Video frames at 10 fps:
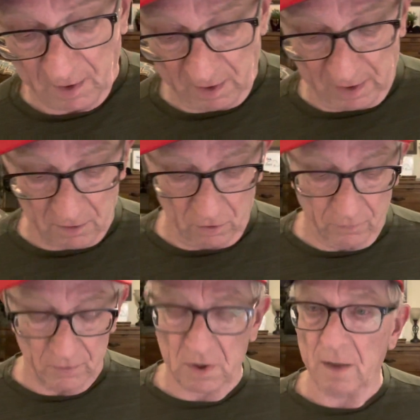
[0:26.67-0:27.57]
how to
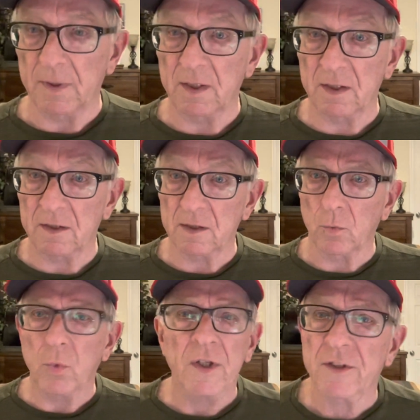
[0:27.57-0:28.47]
overcome anything
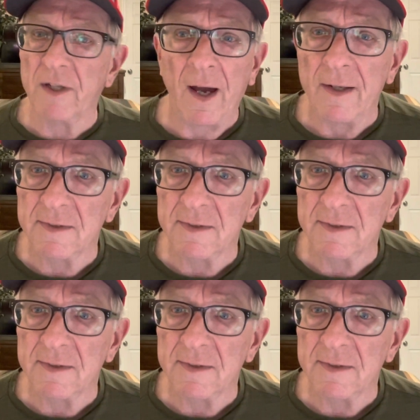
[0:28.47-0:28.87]
with God's